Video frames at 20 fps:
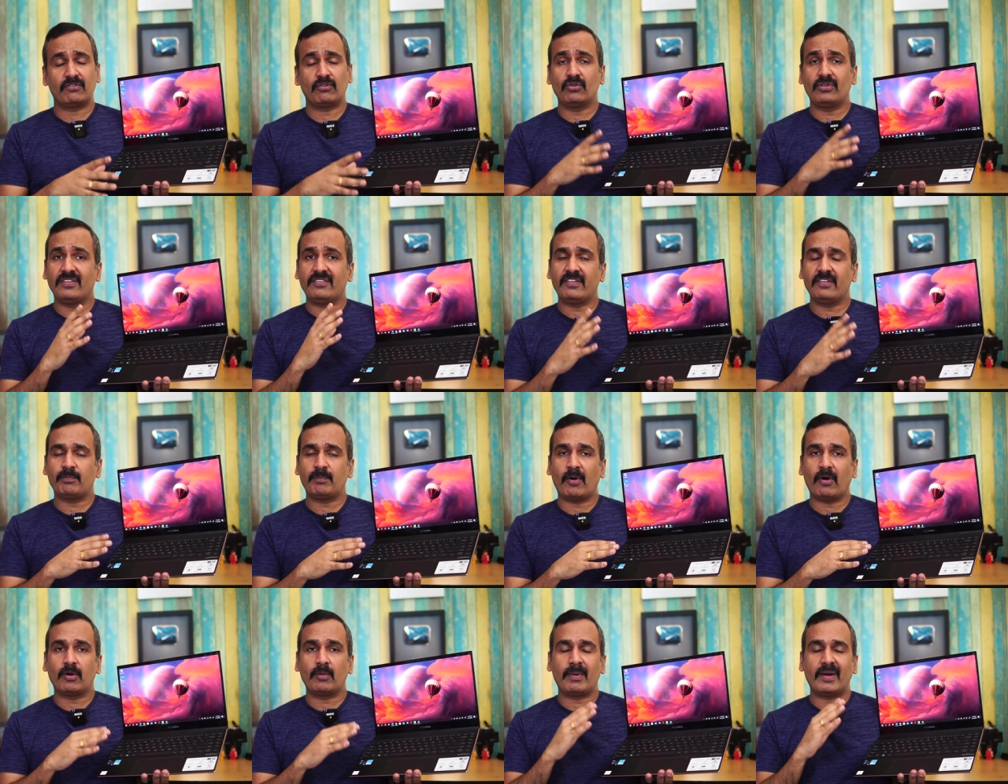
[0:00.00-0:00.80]
So this is
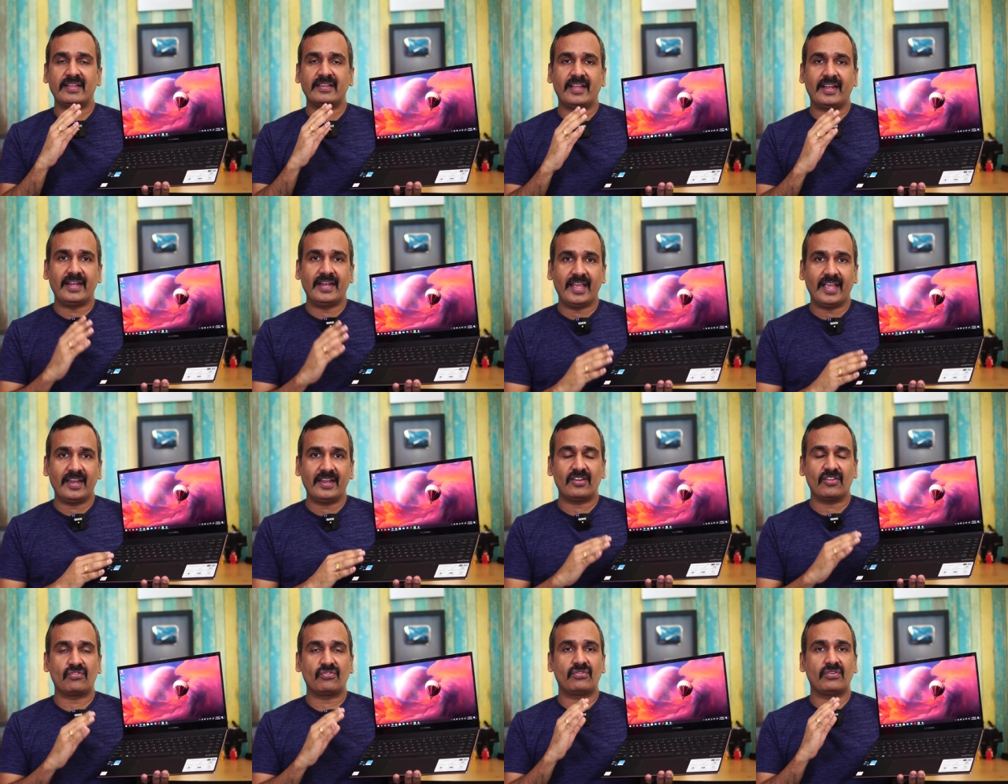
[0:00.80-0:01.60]
powered by the
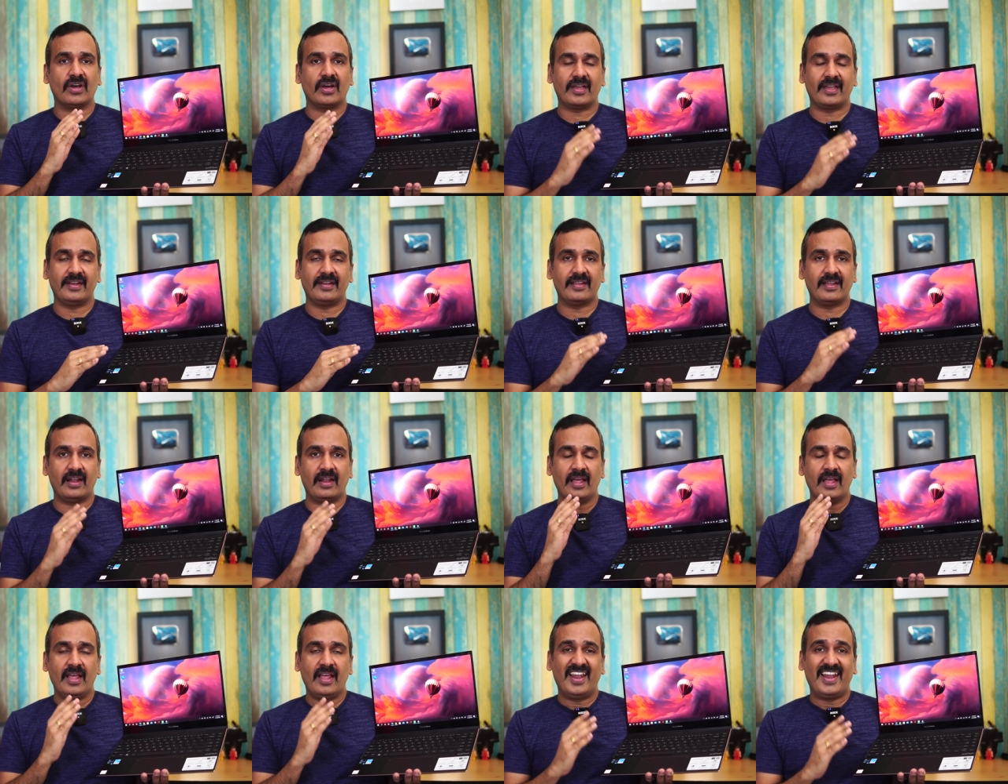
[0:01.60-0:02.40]
latest
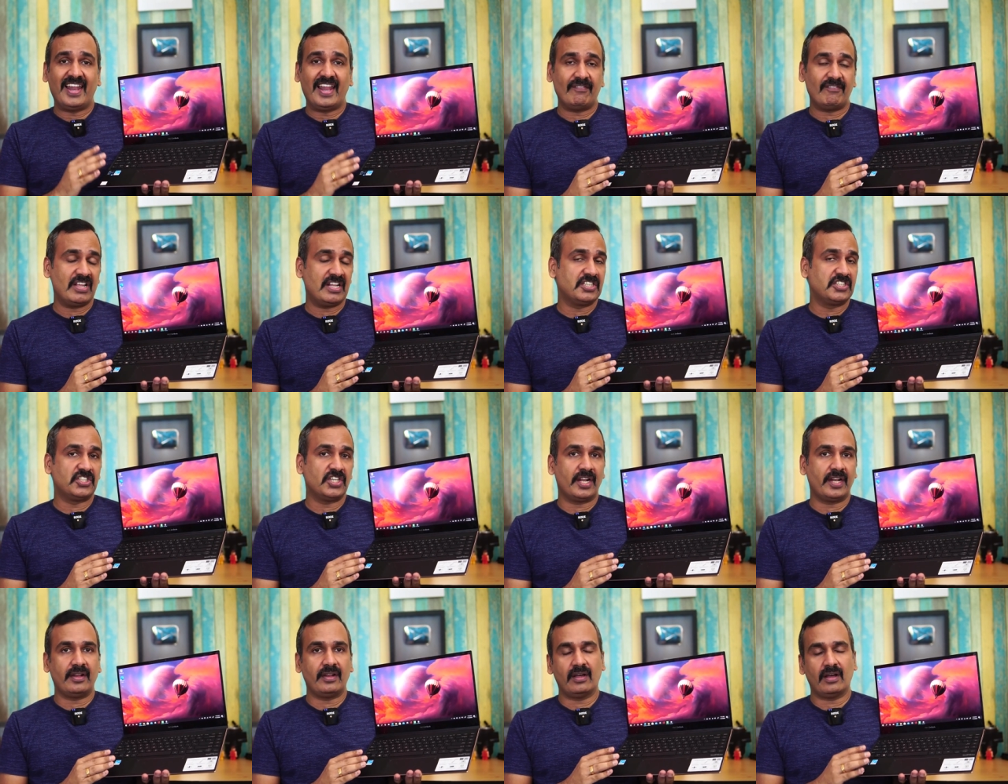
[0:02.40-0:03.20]
Intel 11th
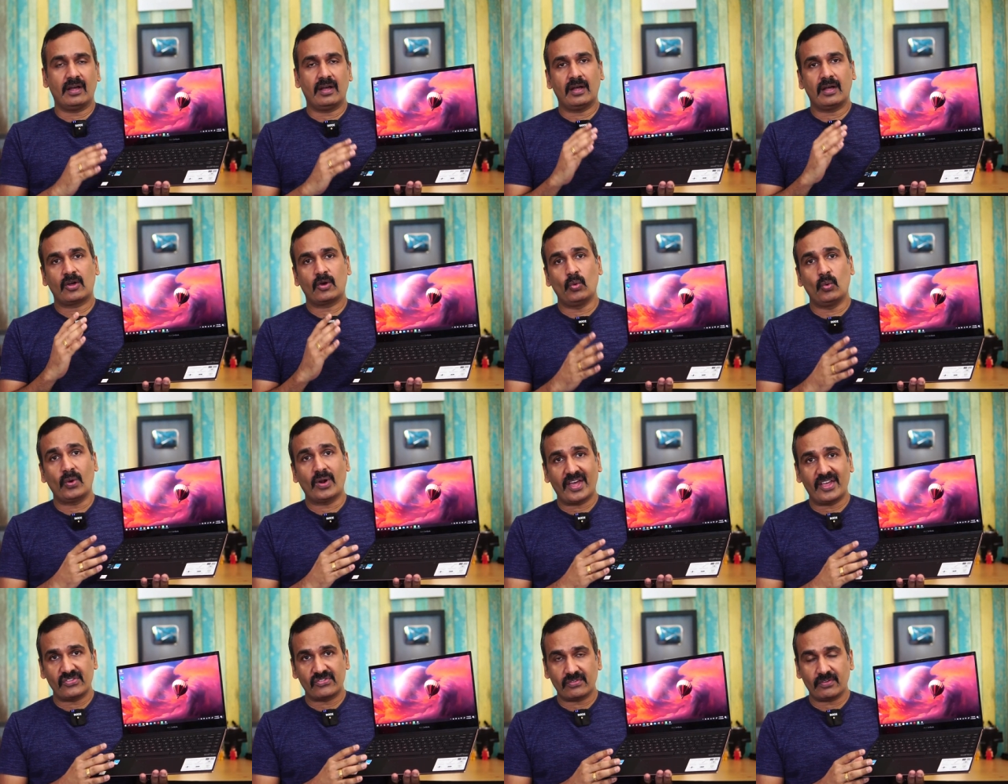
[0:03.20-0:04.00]
gen Core
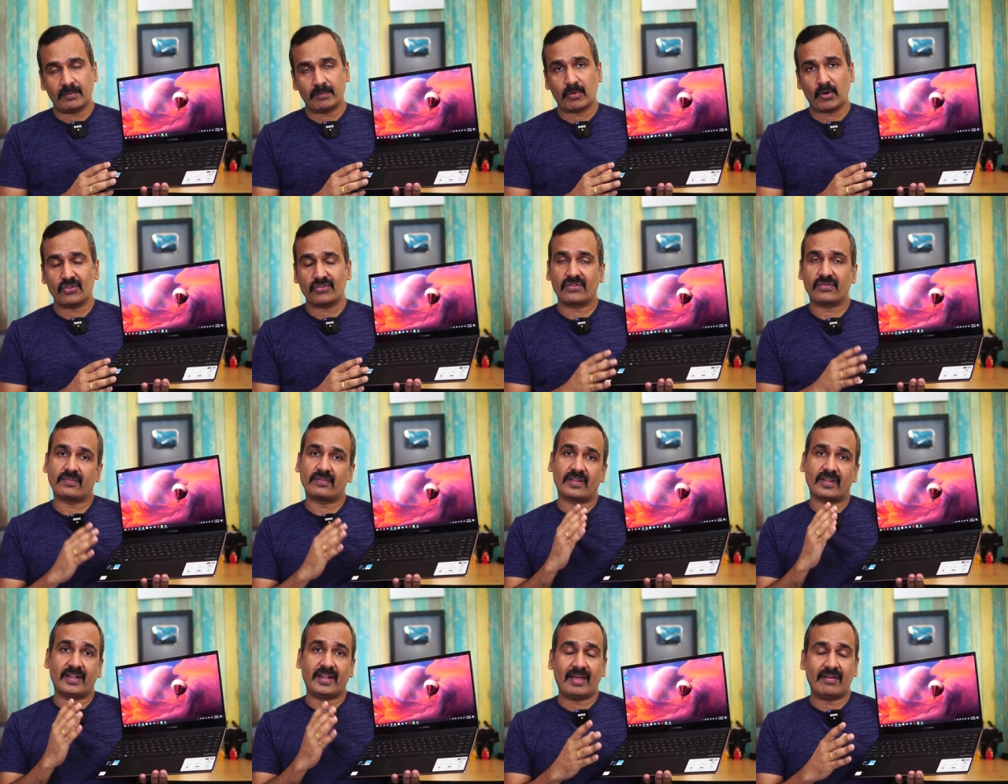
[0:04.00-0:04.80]
i7
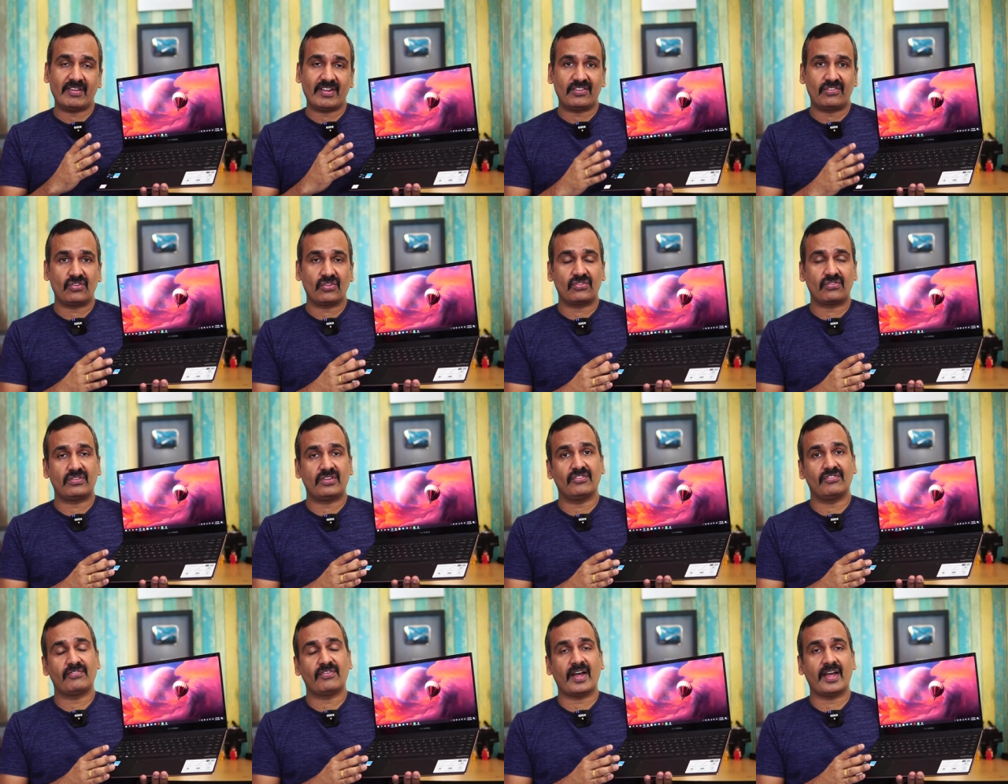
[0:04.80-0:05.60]
processor,
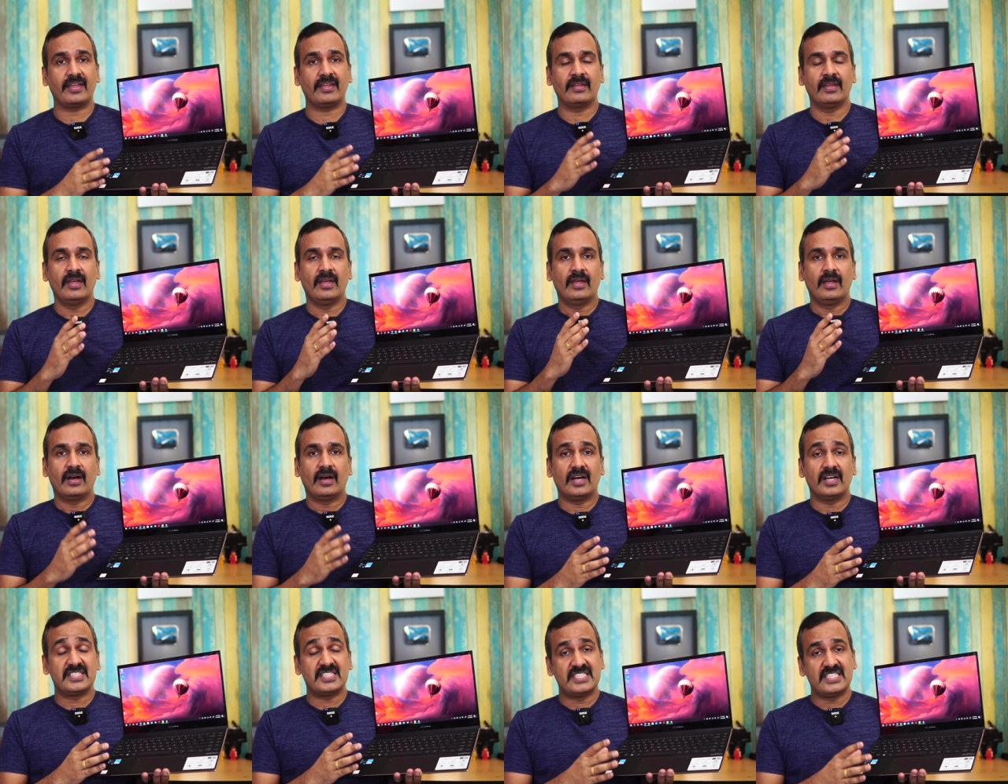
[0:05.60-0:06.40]
1165
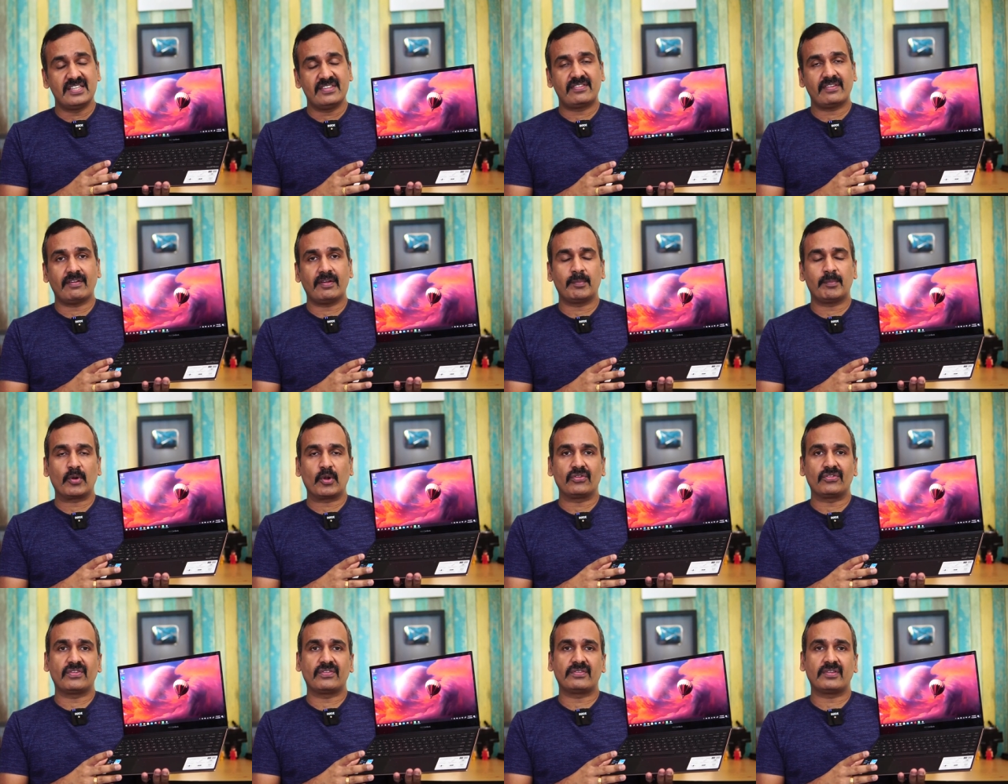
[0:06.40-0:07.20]
G7
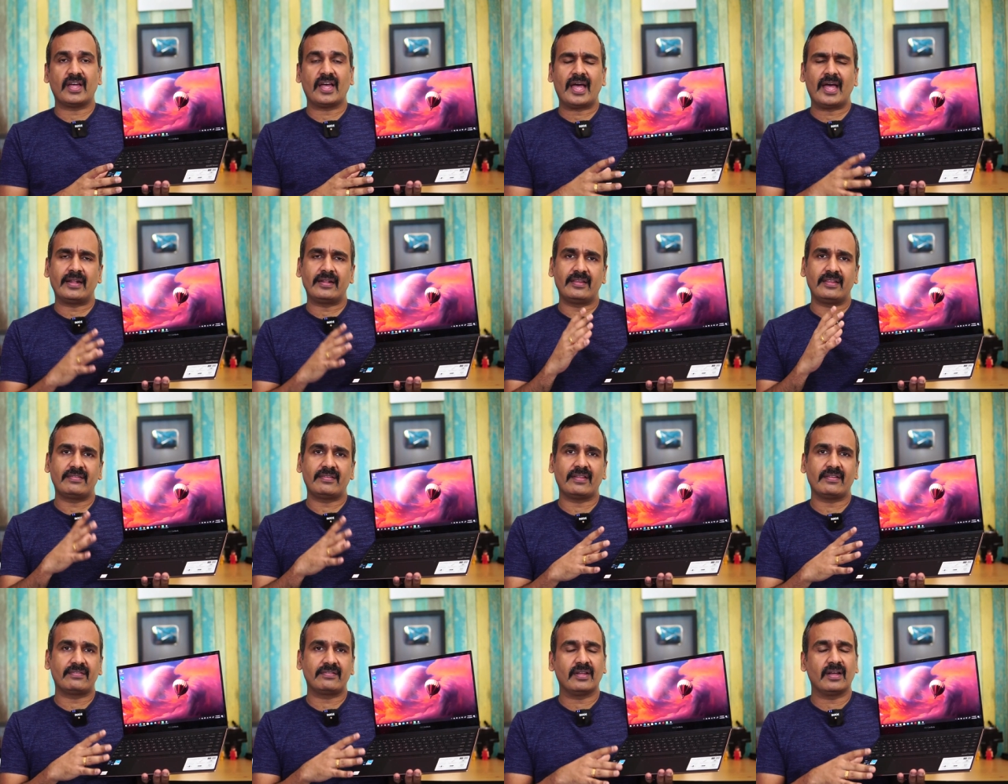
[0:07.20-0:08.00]
processor, and this
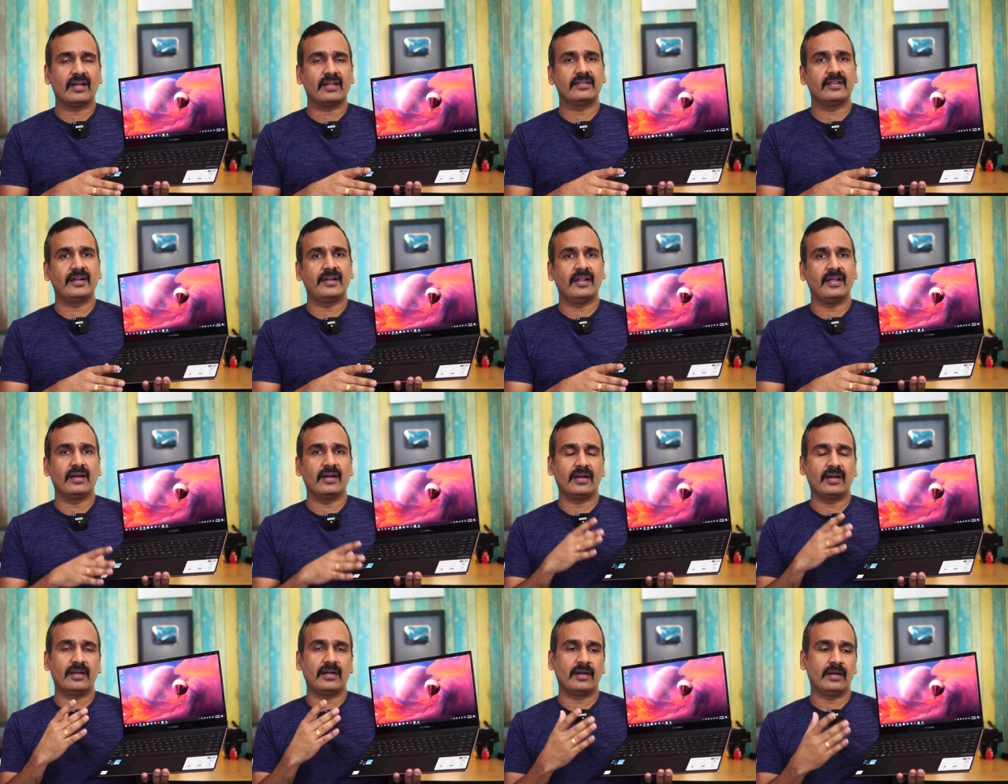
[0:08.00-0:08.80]
has
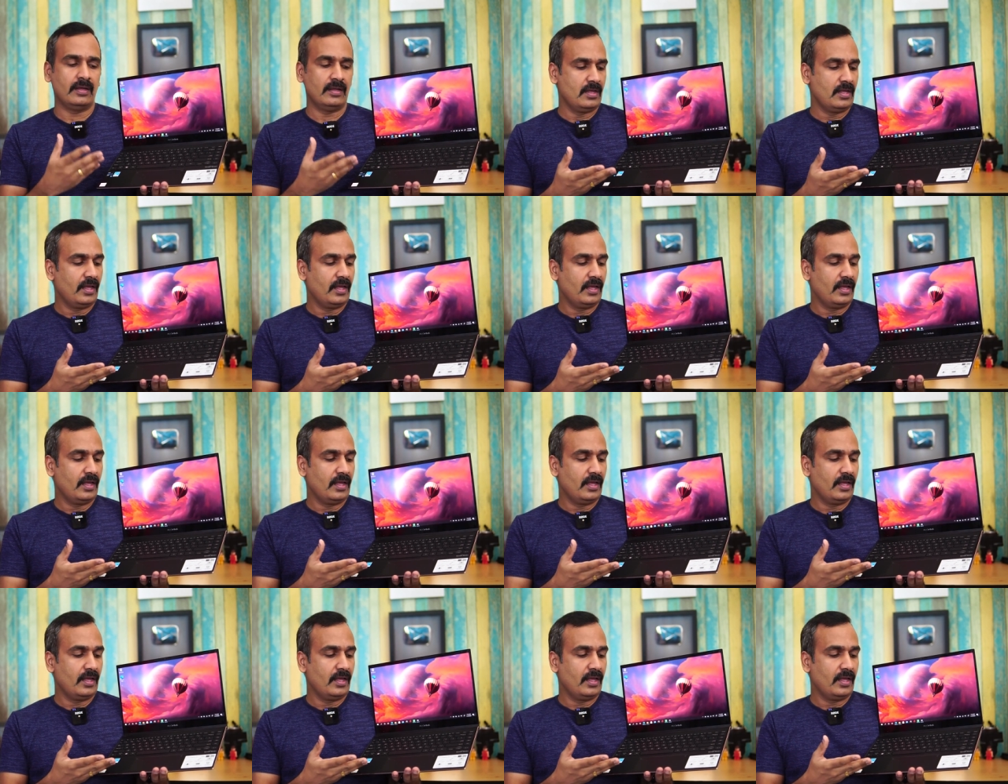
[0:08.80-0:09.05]
the